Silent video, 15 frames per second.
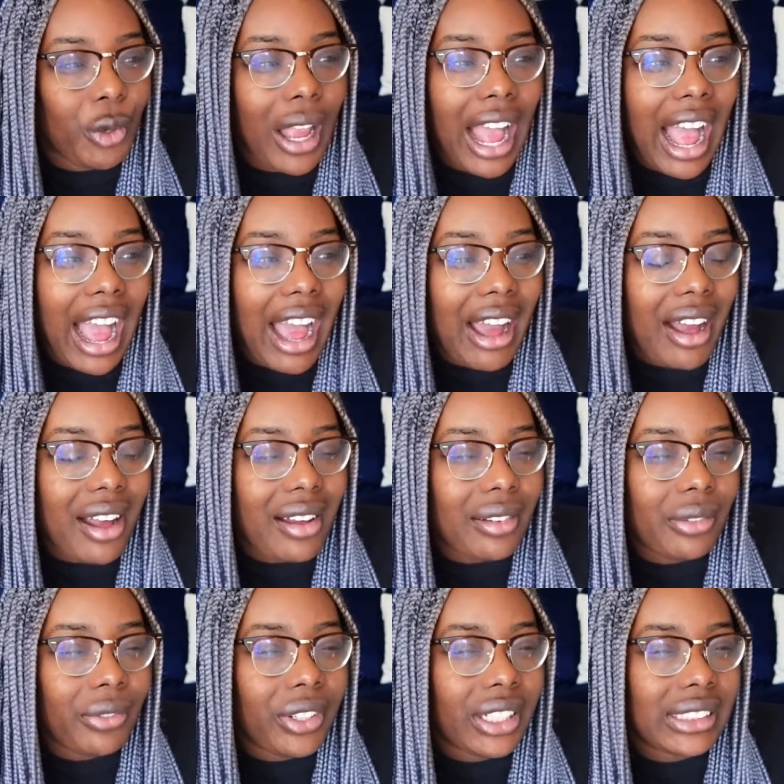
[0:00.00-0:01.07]
you
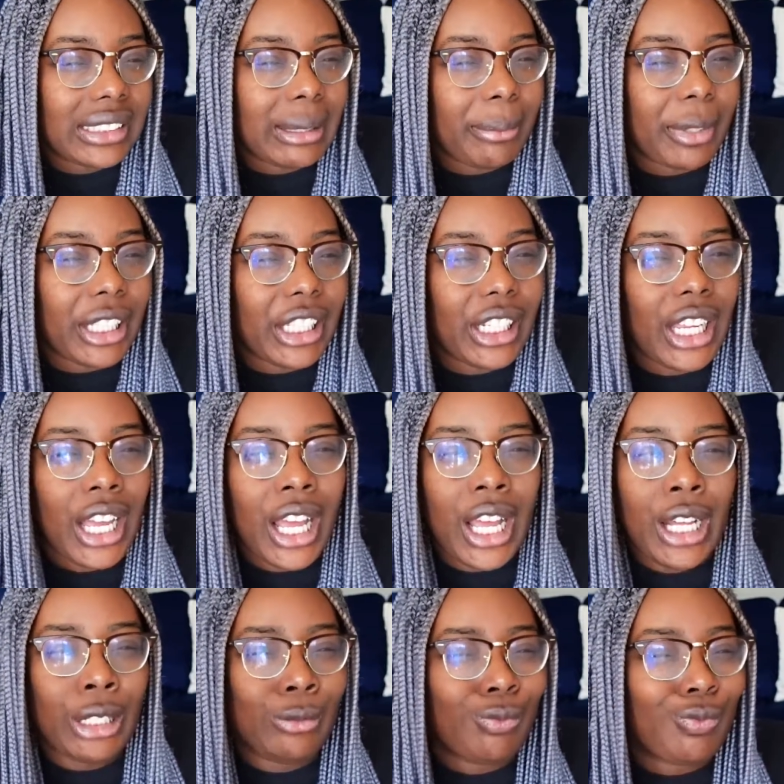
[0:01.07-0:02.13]
have something,
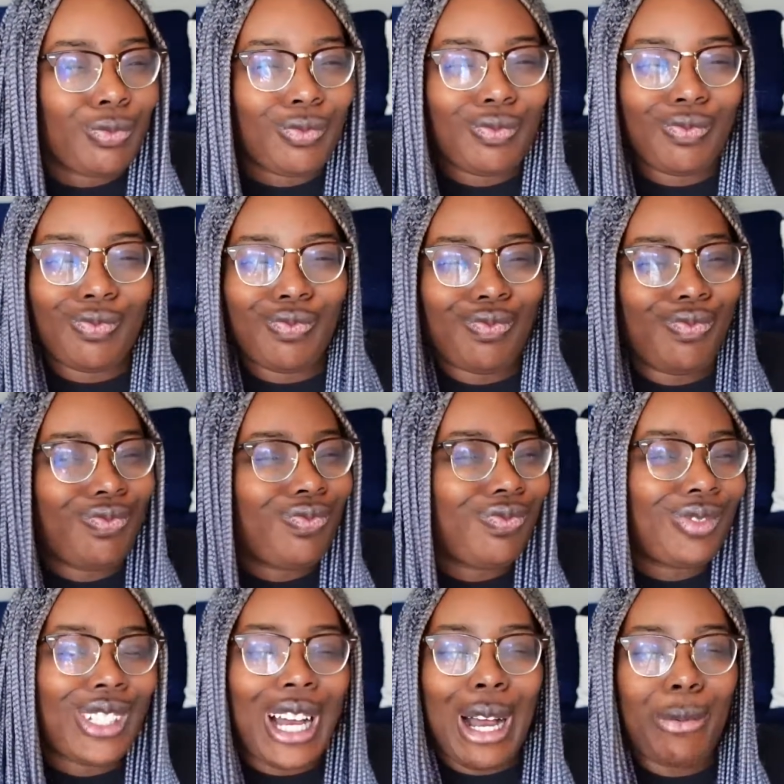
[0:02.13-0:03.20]

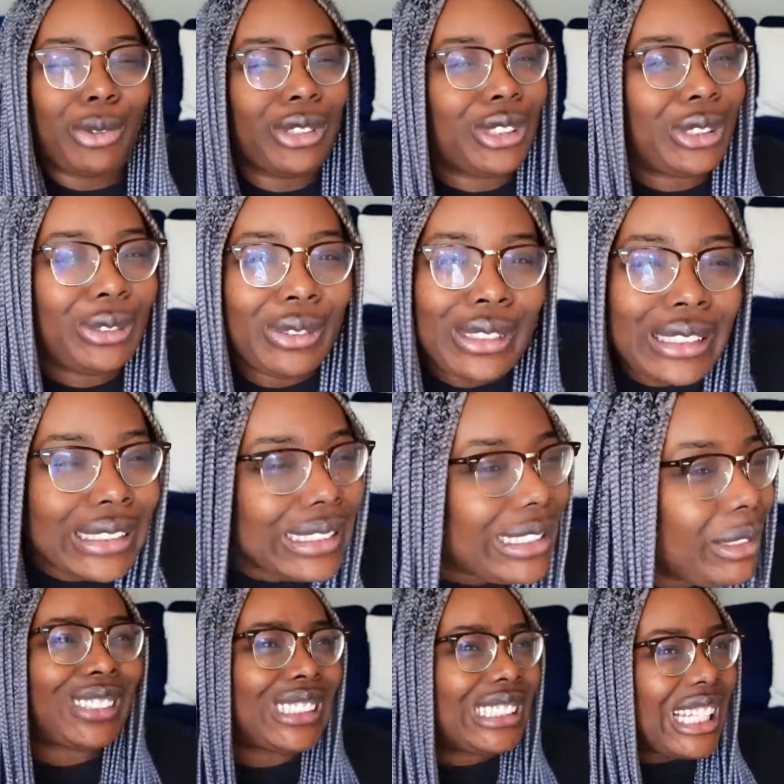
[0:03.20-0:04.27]

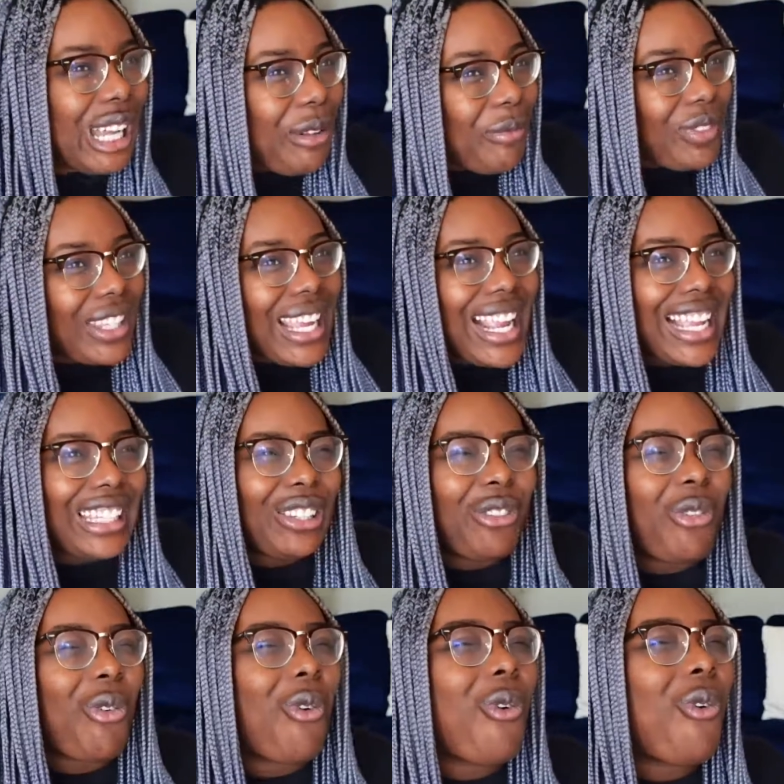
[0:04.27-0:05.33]
opportunity, something, and
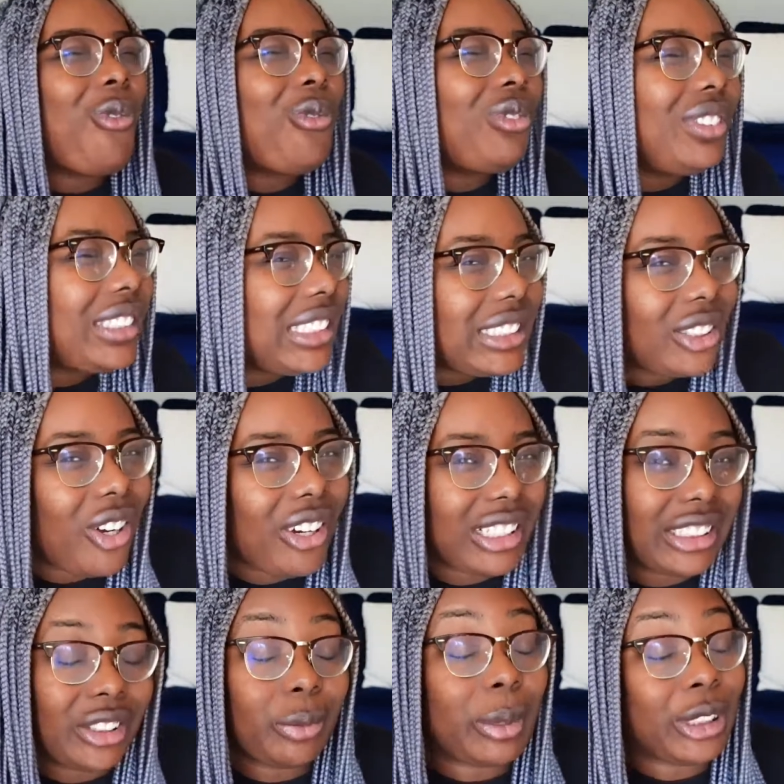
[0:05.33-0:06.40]
they're only
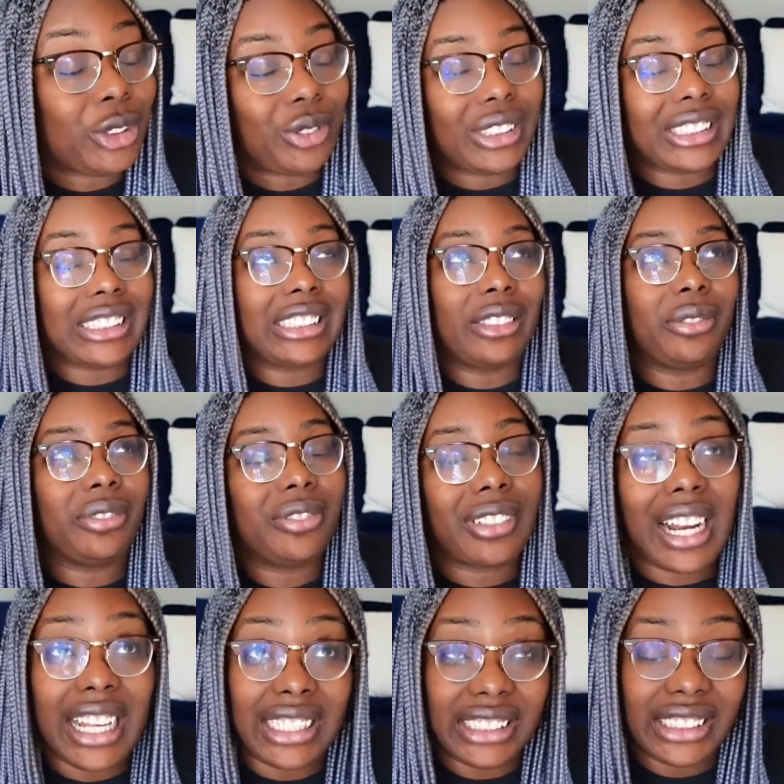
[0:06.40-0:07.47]
talking to you. Mind you, this is a
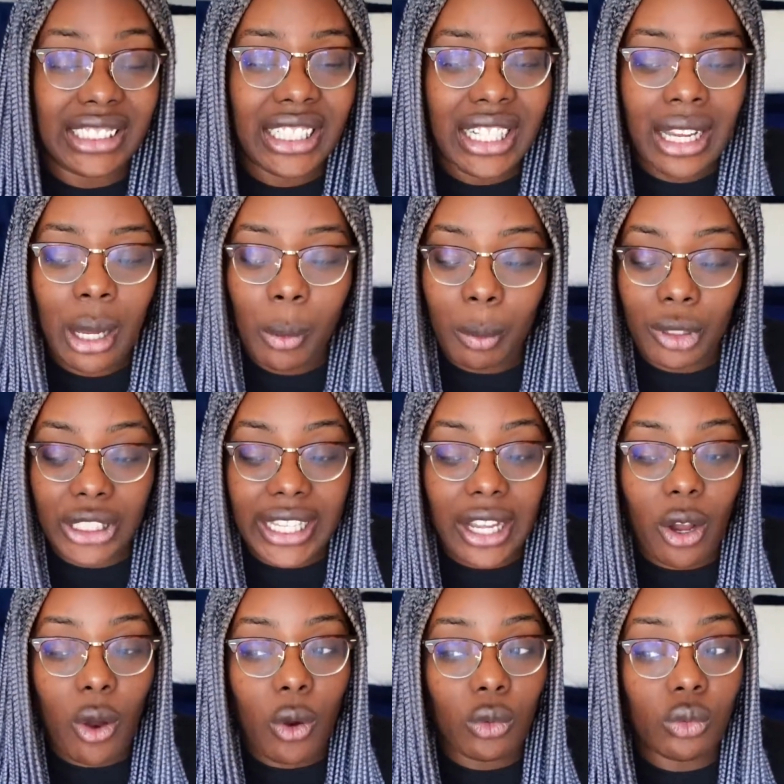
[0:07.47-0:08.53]
friend, but
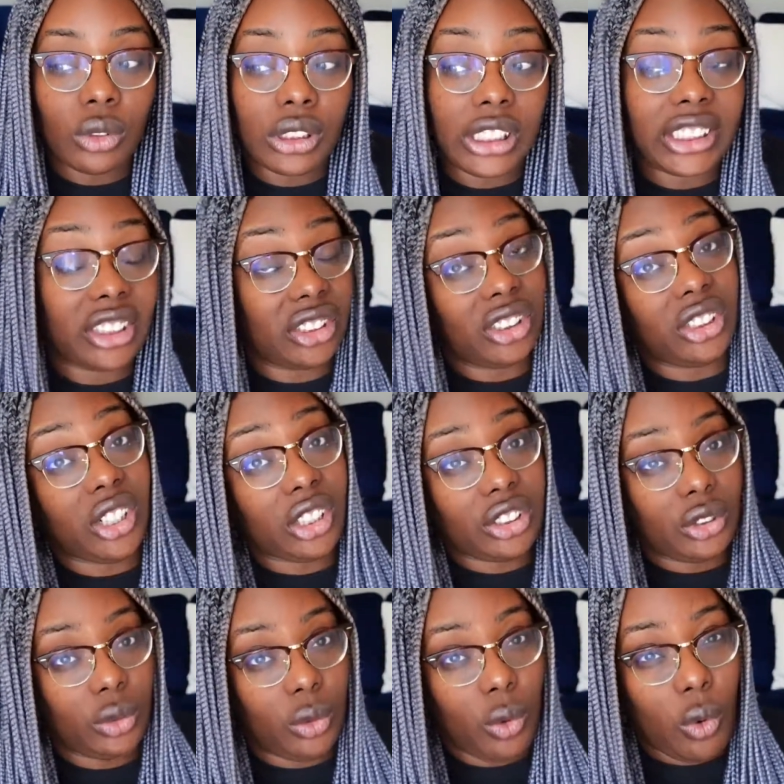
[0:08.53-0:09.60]
they only they start to talk
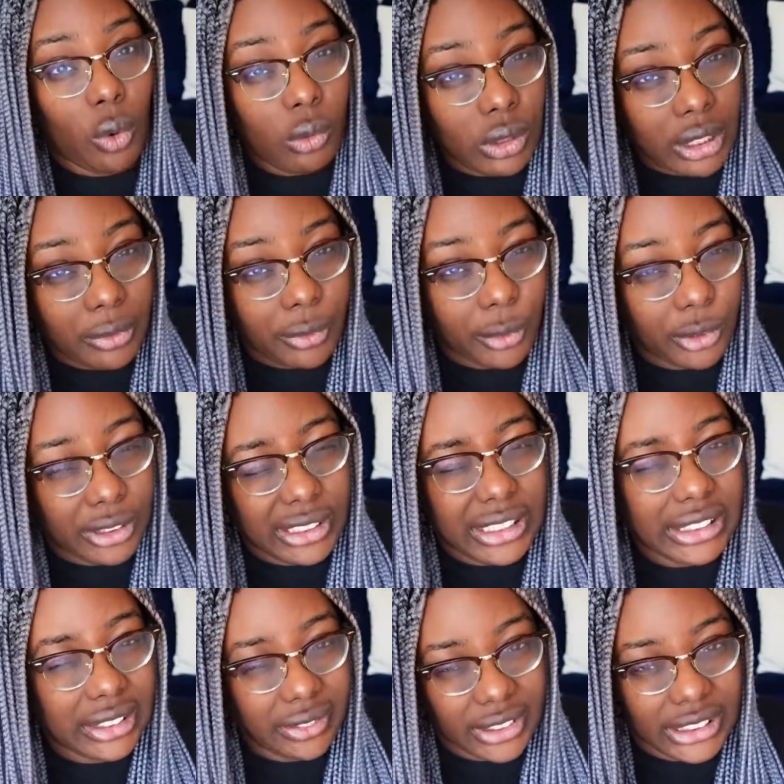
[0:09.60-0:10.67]
to you only for
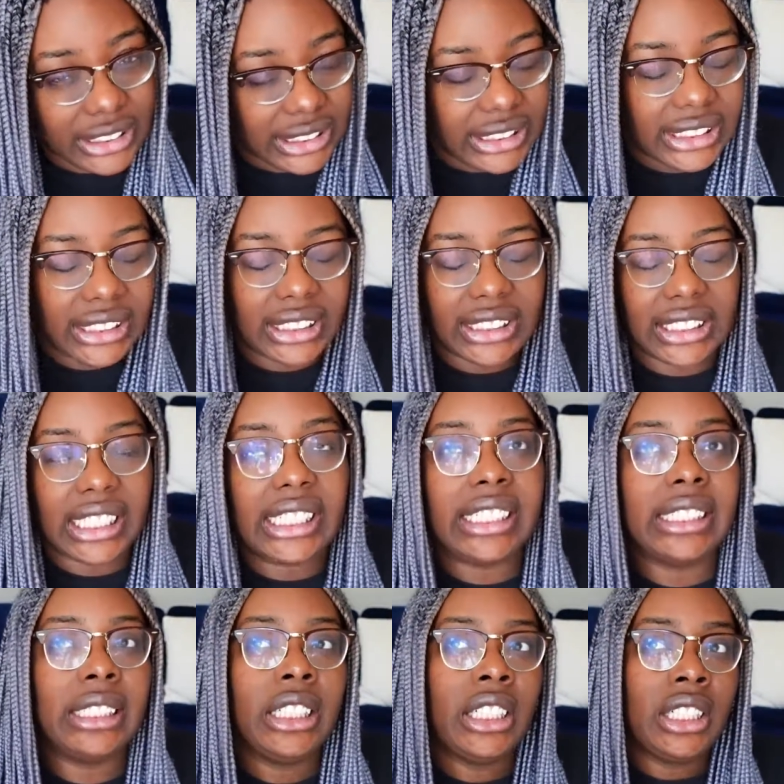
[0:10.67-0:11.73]
these reasons,
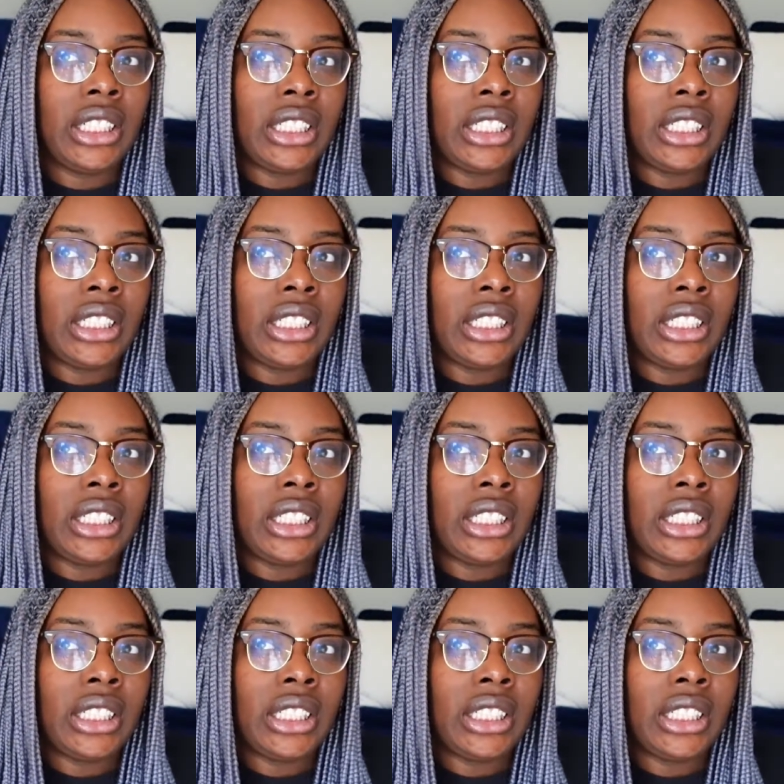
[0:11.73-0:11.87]
like